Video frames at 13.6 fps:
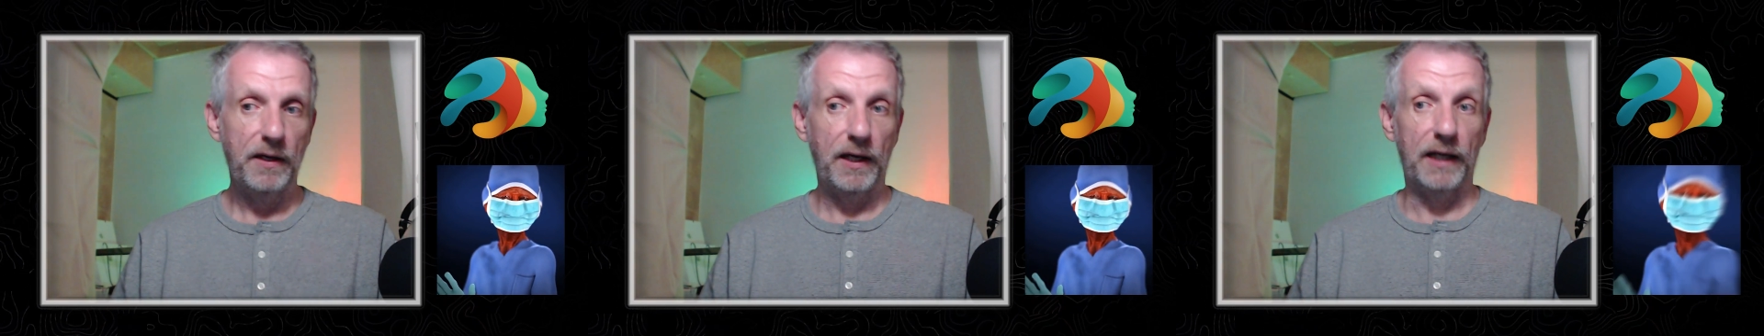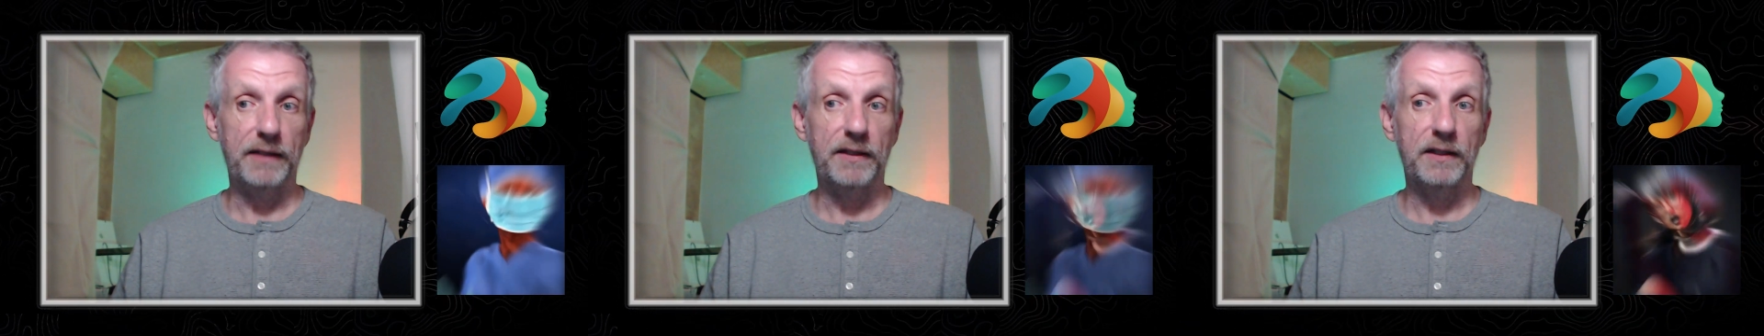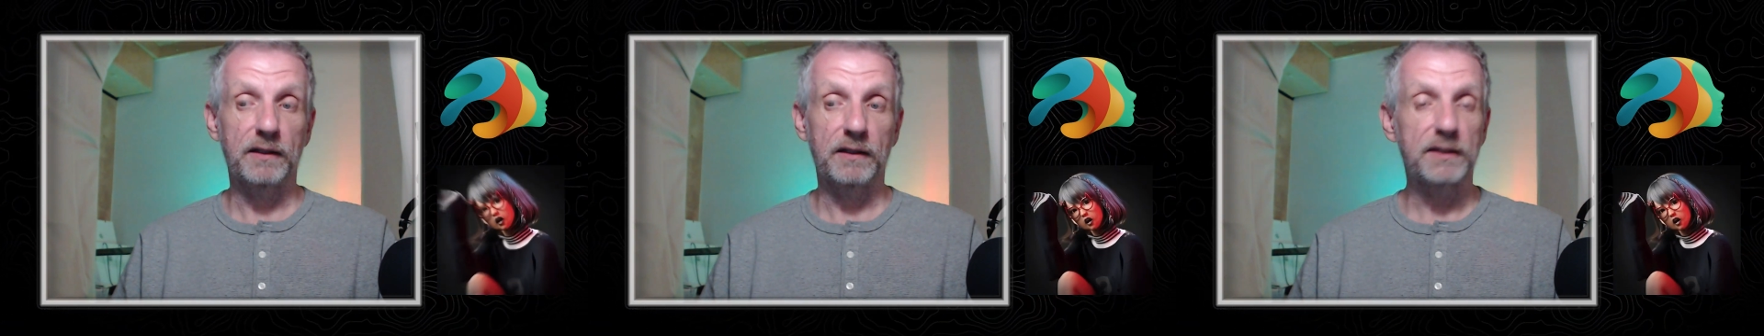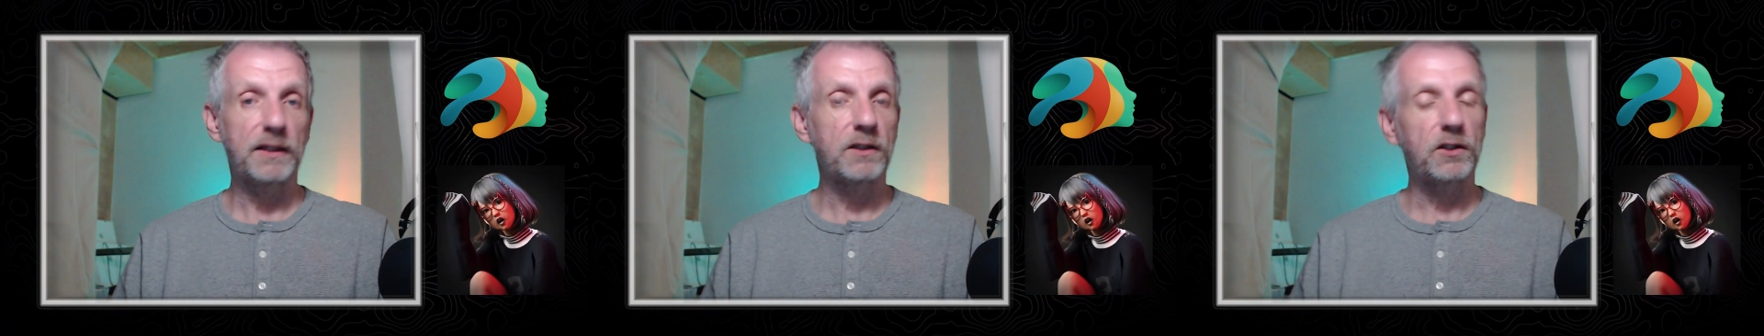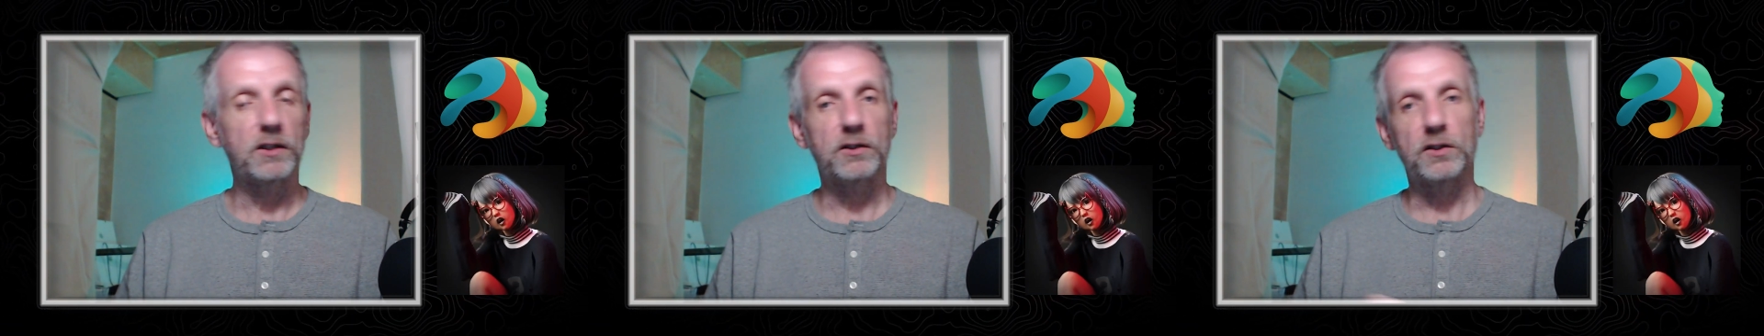and then
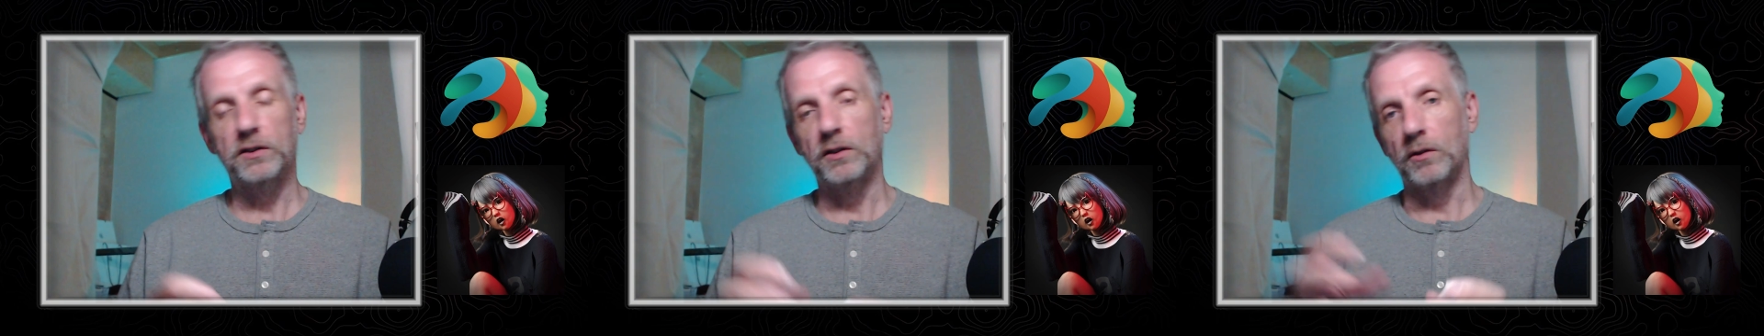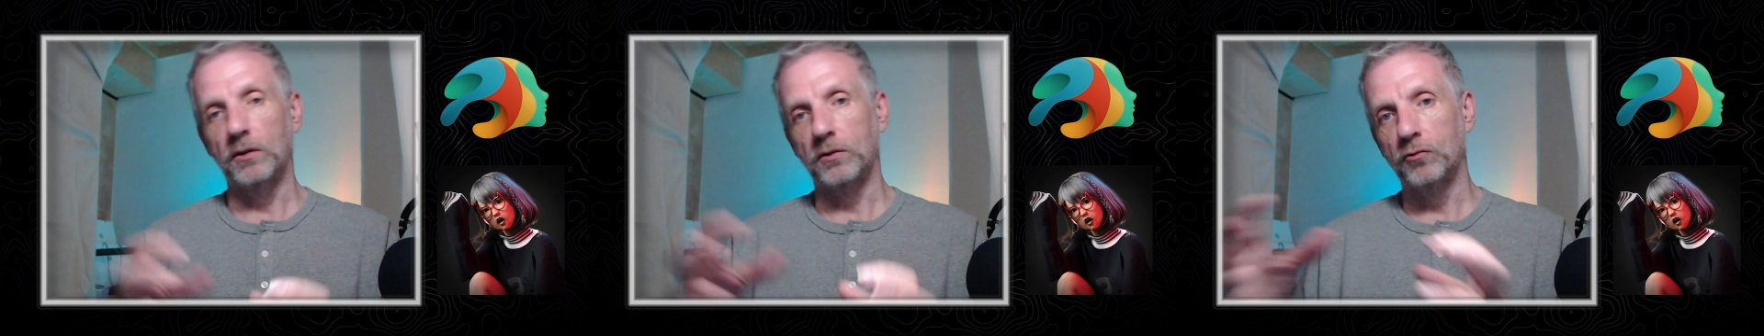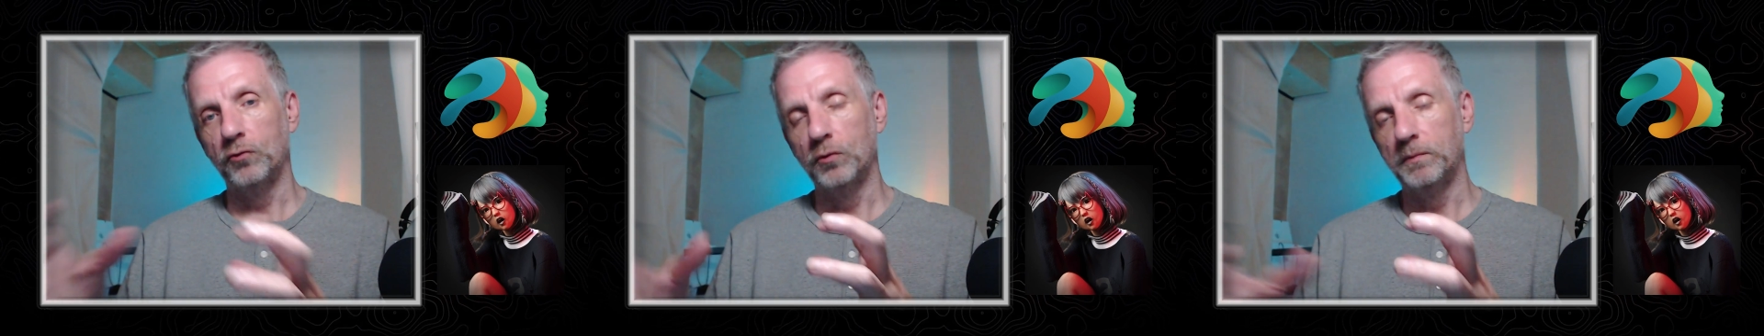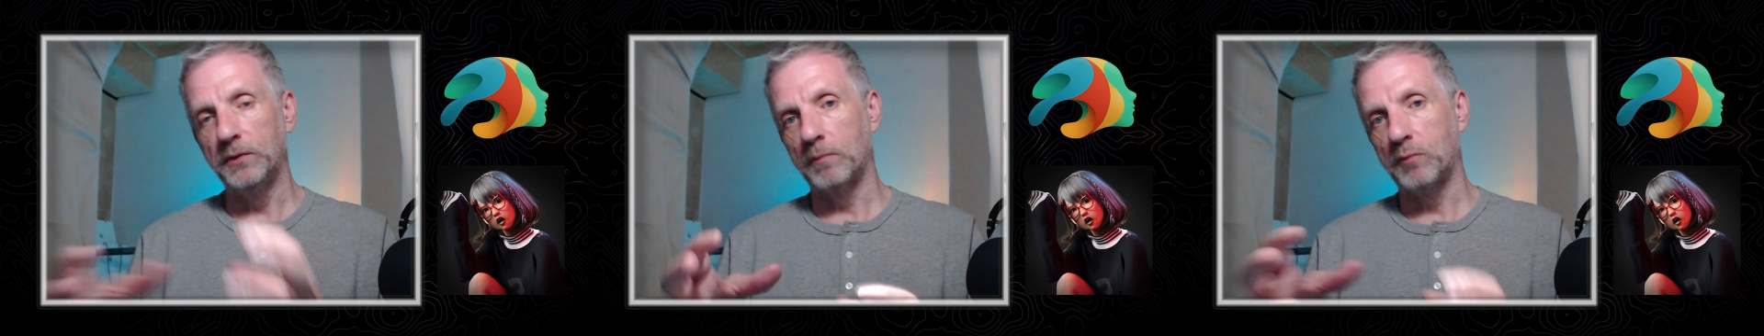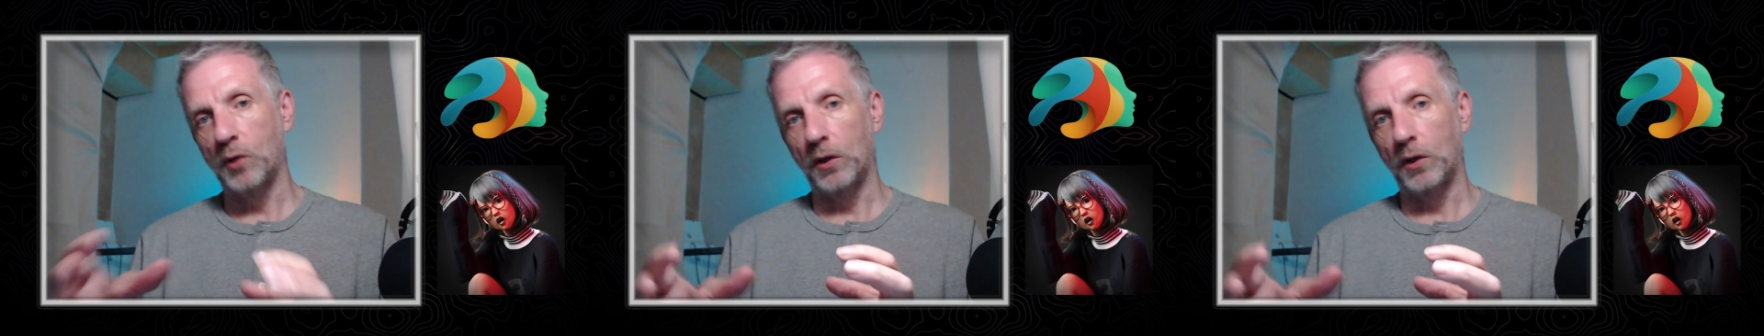essentially just you know group
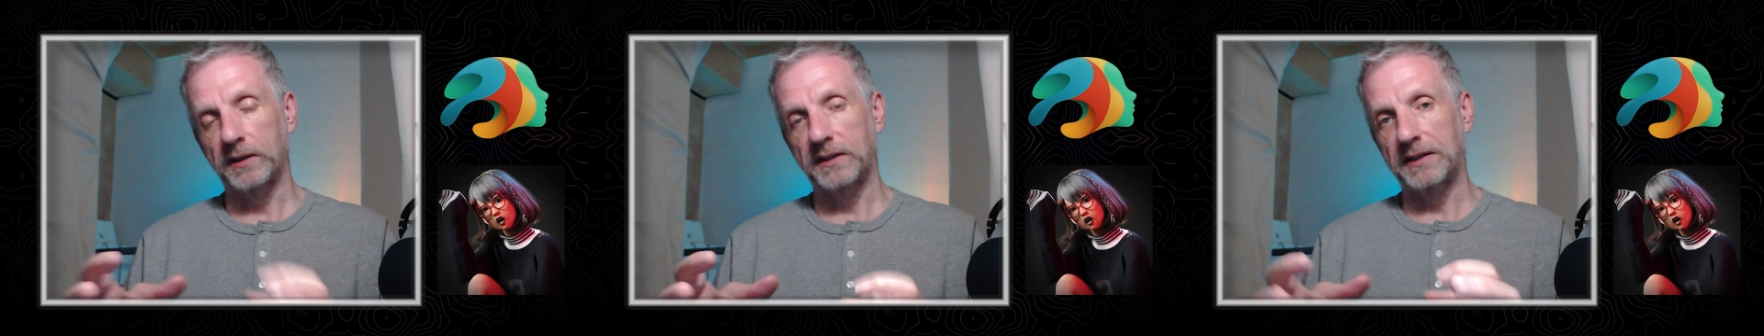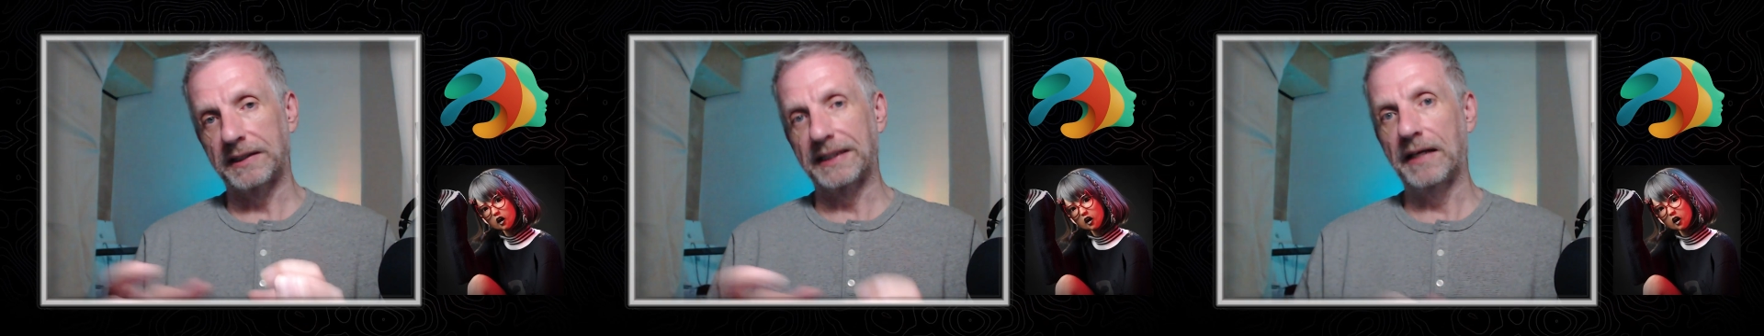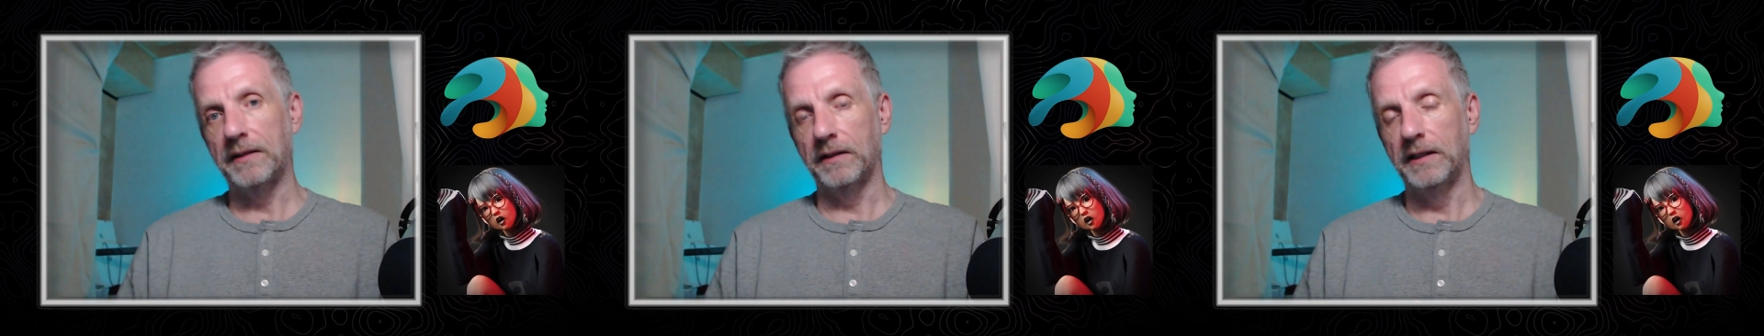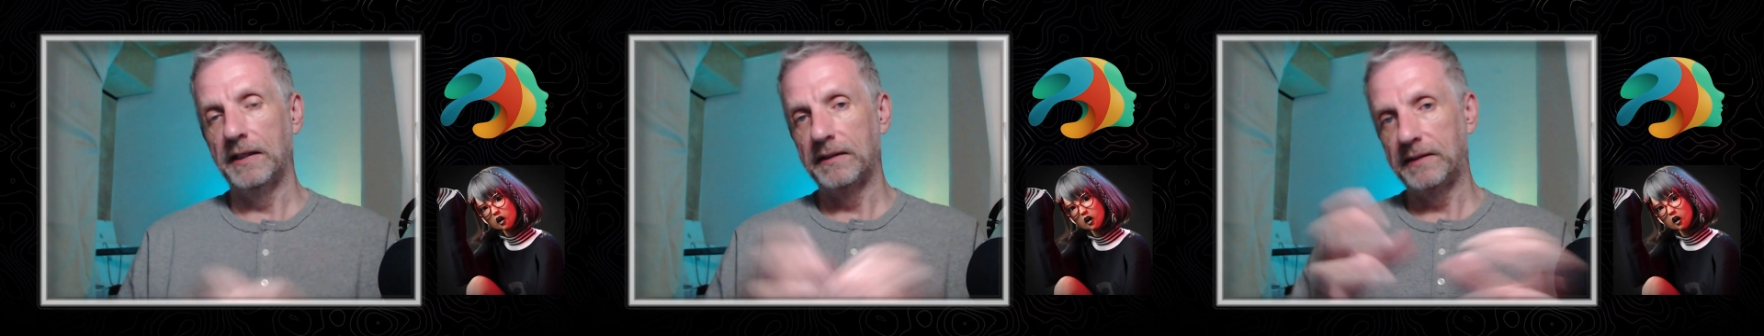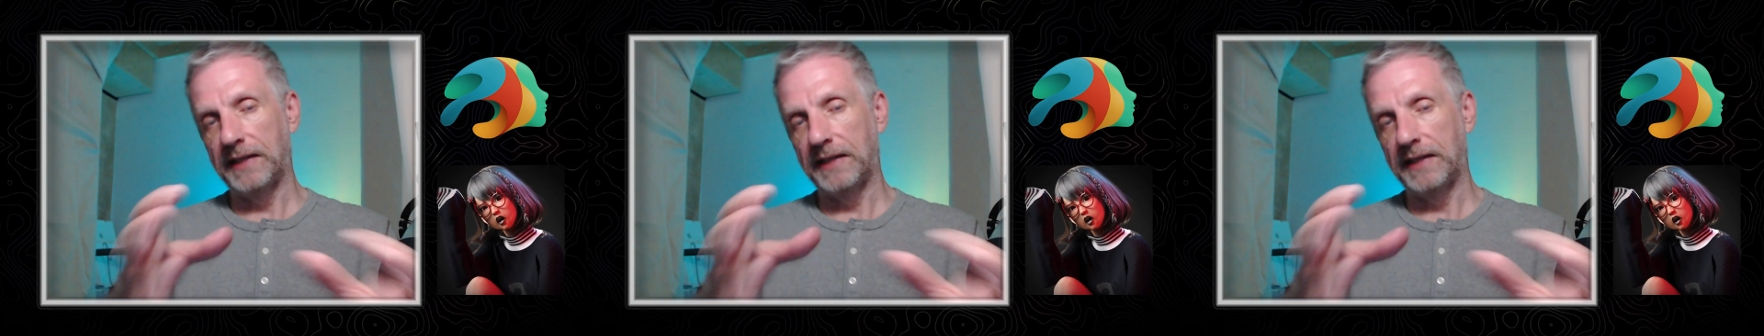your products together